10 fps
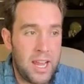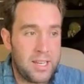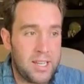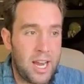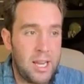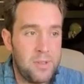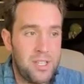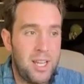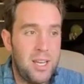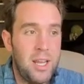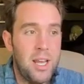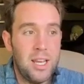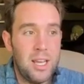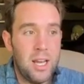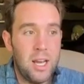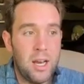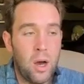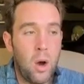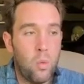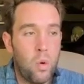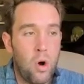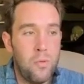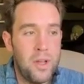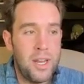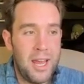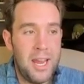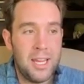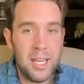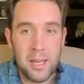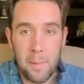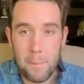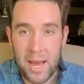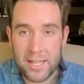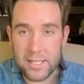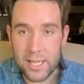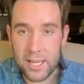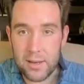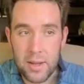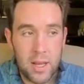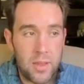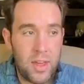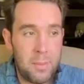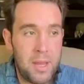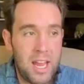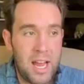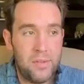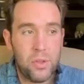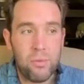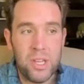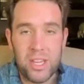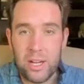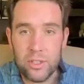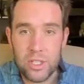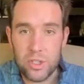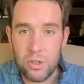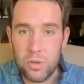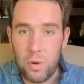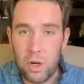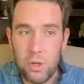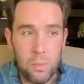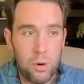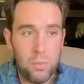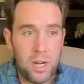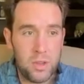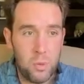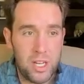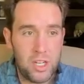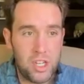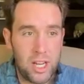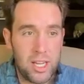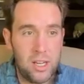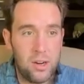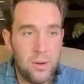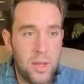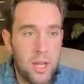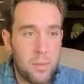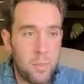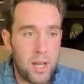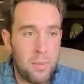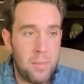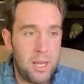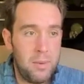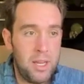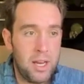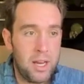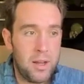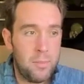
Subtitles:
and types in woven hanging basket, that may have 3,000 search volume per month. We can check here. But maybe